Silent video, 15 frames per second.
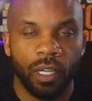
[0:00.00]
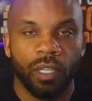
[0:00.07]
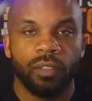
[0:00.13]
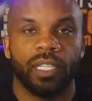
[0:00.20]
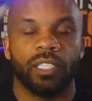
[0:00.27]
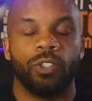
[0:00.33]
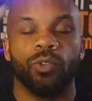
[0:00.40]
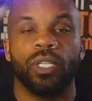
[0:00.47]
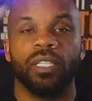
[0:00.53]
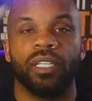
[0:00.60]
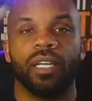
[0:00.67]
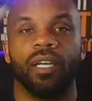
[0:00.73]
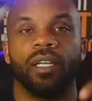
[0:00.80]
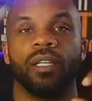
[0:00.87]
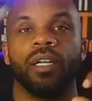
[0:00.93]
That you can
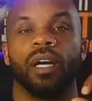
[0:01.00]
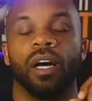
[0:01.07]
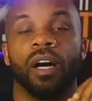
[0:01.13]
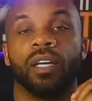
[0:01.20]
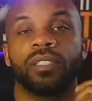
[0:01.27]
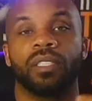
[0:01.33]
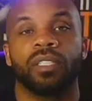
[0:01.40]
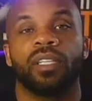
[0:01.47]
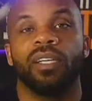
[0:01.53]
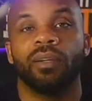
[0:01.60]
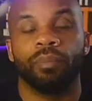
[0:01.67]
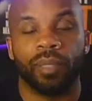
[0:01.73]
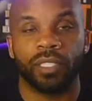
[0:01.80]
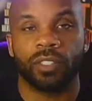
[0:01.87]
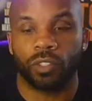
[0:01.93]
get unsecured
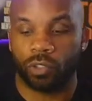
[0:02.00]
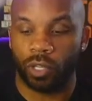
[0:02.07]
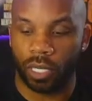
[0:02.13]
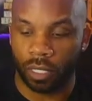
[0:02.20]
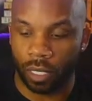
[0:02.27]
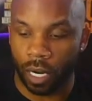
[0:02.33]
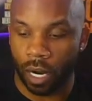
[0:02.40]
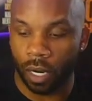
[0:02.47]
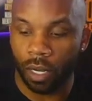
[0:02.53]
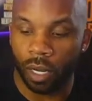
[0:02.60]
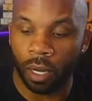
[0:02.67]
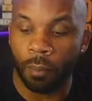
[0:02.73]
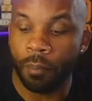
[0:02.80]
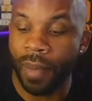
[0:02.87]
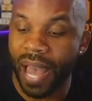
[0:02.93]
business credit card,
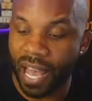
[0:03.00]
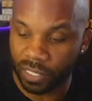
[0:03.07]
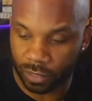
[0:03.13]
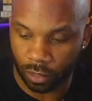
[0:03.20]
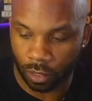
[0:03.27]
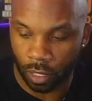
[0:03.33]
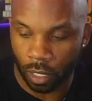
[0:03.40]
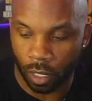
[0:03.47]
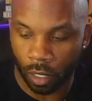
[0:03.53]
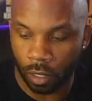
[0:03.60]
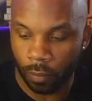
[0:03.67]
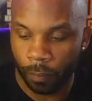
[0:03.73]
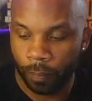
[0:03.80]
a MasterCard,